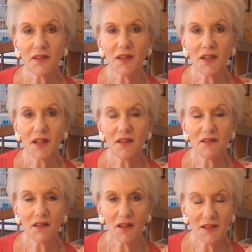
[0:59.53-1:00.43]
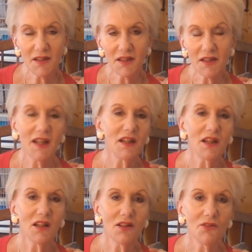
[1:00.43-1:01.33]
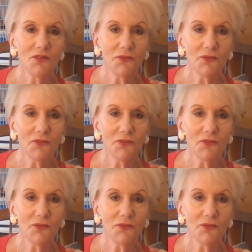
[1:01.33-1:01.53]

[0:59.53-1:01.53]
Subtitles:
the 90 denier